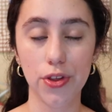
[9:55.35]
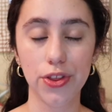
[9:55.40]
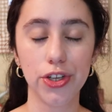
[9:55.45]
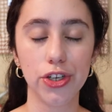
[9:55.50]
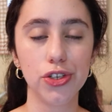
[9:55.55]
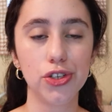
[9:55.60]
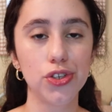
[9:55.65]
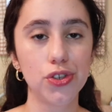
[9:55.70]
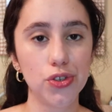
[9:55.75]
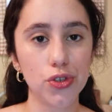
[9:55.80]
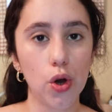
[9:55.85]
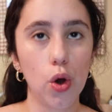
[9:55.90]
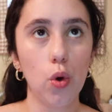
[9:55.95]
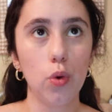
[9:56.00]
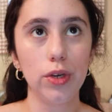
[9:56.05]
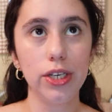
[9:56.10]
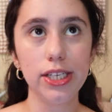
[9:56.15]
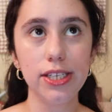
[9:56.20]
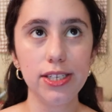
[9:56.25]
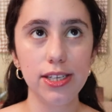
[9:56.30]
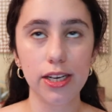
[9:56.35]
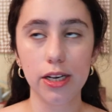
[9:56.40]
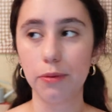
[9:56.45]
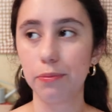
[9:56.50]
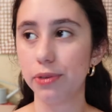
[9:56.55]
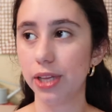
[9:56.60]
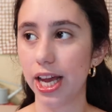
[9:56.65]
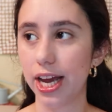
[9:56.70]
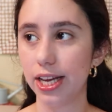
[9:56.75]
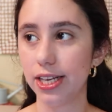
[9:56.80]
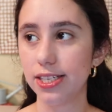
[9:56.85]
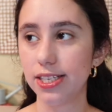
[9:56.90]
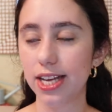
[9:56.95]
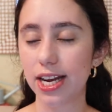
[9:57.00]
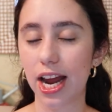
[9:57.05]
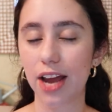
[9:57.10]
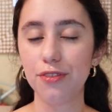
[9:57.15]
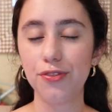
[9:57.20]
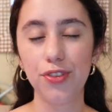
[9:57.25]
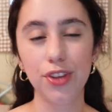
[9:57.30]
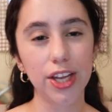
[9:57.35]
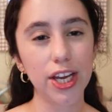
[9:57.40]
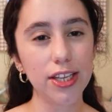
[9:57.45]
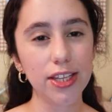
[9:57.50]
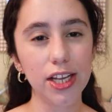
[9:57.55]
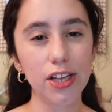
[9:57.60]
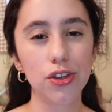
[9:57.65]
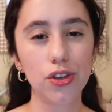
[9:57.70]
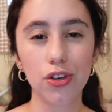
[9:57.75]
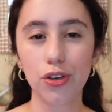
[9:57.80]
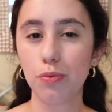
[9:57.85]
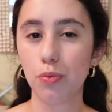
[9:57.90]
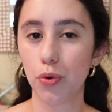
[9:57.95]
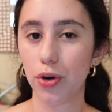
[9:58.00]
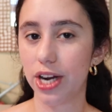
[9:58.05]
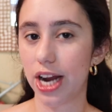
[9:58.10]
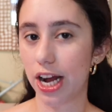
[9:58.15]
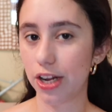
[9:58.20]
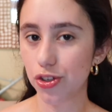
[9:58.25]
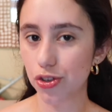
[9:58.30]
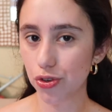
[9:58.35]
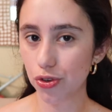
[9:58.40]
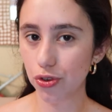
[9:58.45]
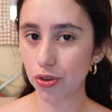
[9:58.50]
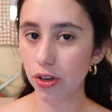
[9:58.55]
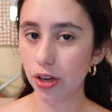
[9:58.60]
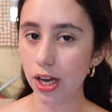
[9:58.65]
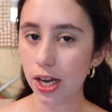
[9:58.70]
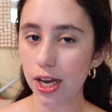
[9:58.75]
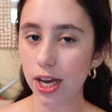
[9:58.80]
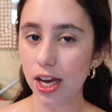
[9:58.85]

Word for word: They're so easy to blend and I feel like they look more natural